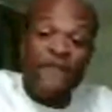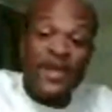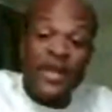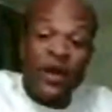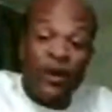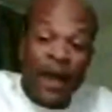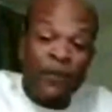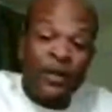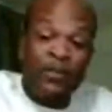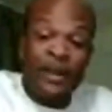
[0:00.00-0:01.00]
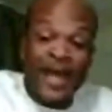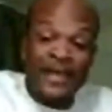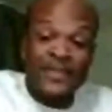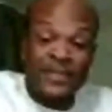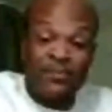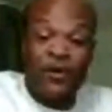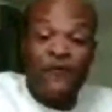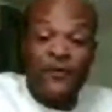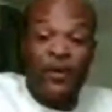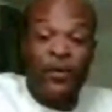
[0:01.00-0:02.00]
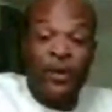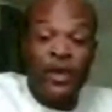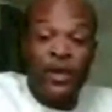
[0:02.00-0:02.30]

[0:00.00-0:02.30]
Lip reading: a video, I'm going to blast this mofo